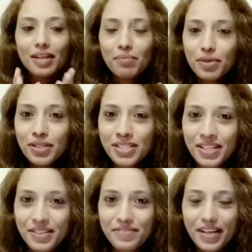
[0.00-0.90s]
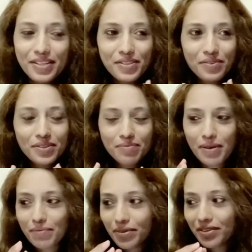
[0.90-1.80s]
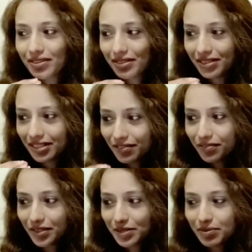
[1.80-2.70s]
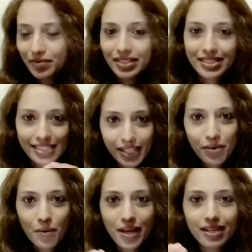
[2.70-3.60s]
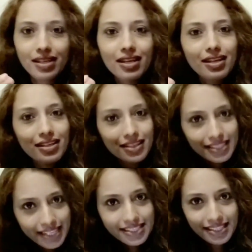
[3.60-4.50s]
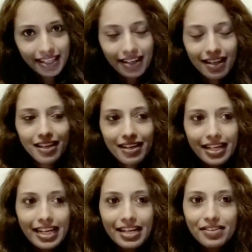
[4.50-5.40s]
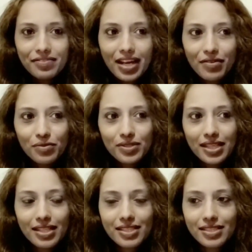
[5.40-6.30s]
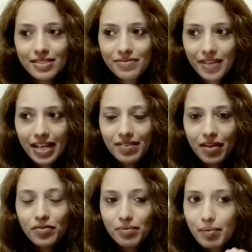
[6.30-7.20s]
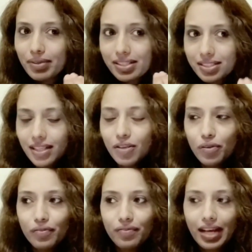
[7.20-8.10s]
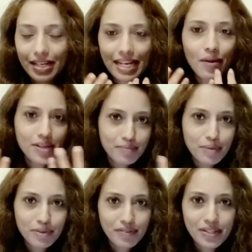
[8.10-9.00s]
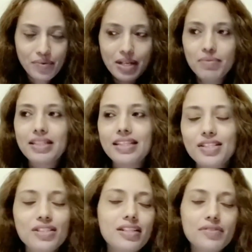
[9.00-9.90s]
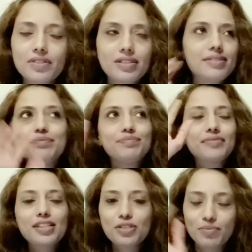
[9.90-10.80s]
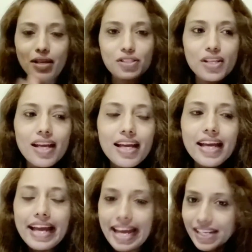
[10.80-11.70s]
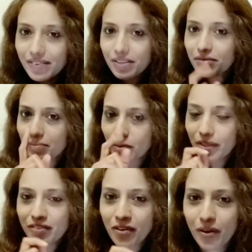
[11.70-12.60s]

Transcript: numbers if I don't remember the difference between cinco and quince? Like if I had to say 5, I have to remember it's cinco. Now I remember very well, but initially it was too much. Anyway, moving